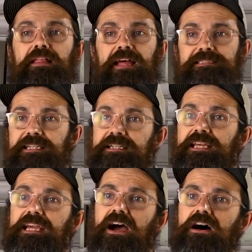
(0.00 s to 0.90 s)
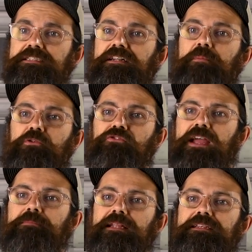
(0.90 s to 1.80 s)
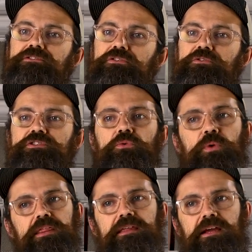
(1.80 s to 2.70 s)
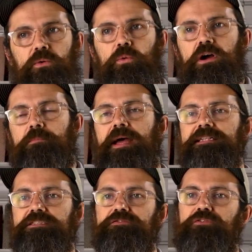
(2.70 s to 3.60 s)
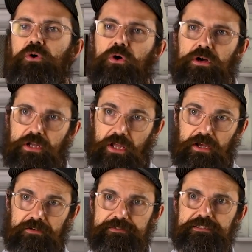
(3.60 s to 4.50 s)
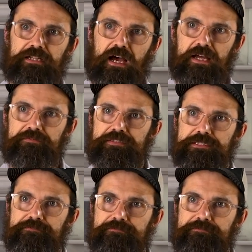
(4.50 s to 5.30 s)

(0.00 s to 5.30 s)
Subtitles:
That said, here are some recommended tools that we think work best for curved knives.